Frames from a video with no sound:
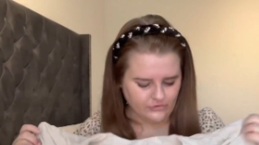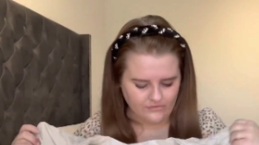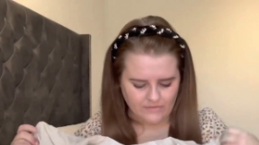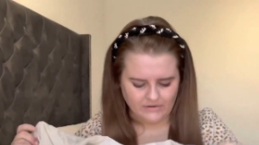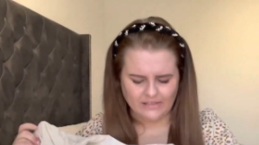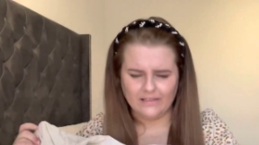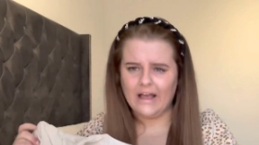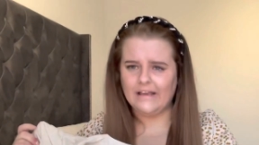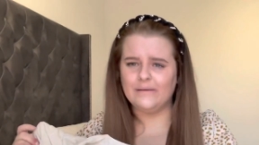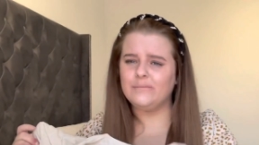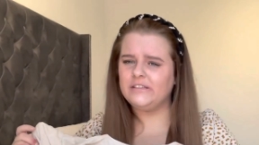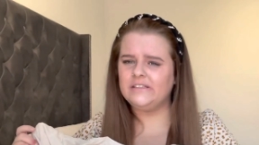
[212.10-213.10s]
very
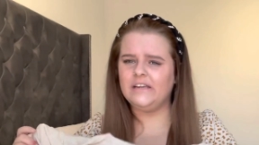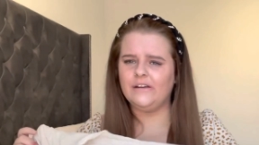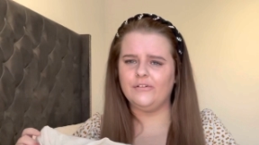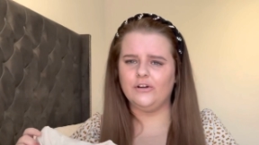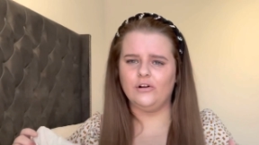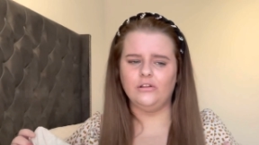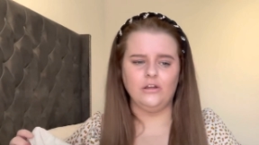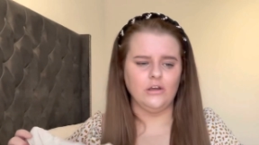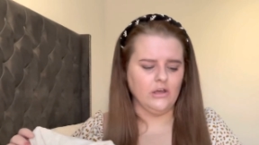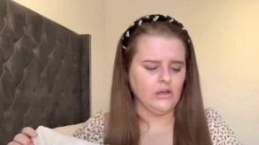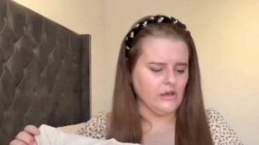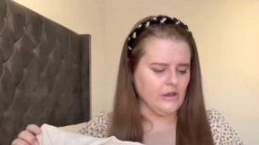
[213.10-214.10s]
light material
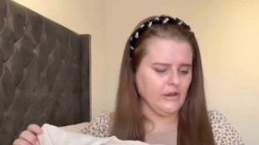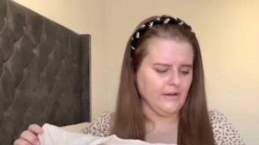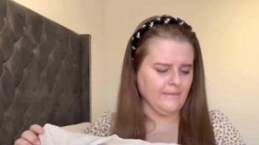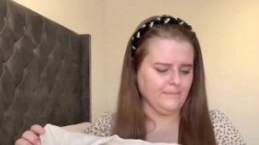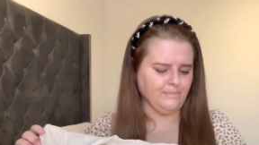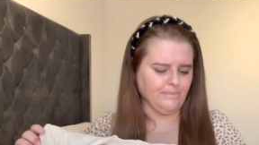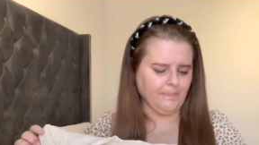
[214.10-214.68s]
um